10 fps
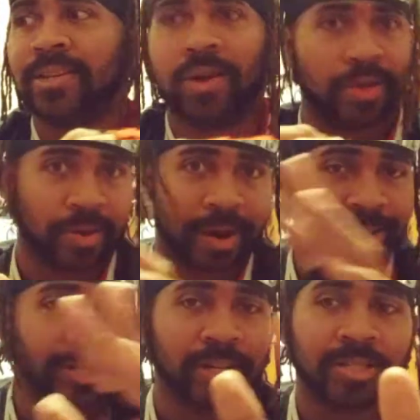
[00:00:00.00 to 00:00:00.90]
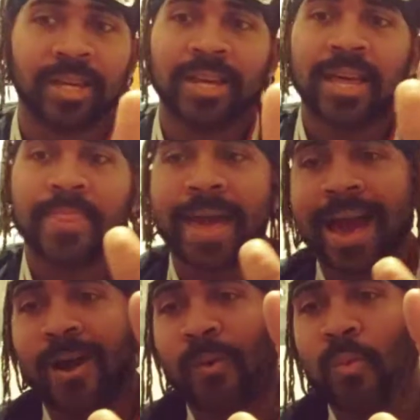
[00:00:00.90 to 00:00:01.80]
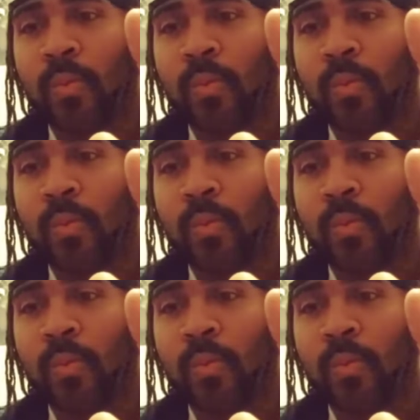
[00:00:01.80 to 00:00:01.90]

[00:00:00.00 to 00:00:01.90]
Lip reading: other cartoons. Now,